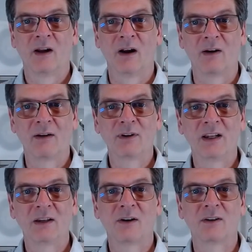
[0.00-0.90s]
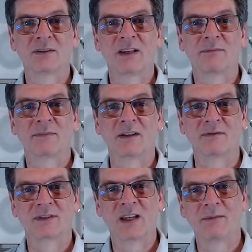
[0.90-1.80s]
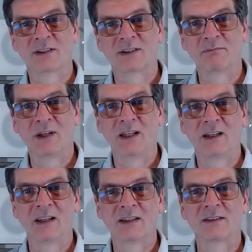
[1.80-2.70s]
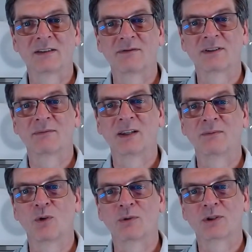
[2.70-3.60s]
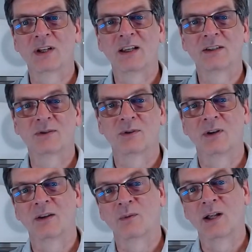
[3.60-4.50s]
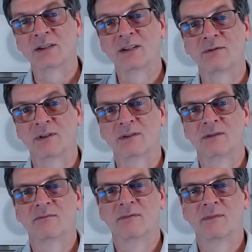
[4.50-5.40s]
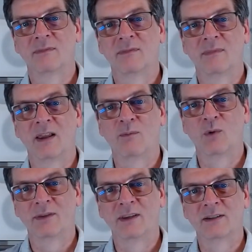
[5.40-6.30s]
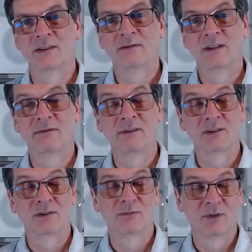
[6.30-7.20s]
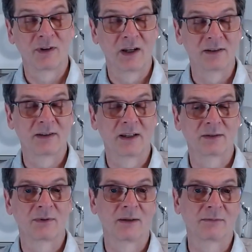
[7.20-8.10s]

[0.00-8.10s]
Our everyday concept of sameness of meaning isn't of something more precise or otherwise different than what this definition provides. That's what I'm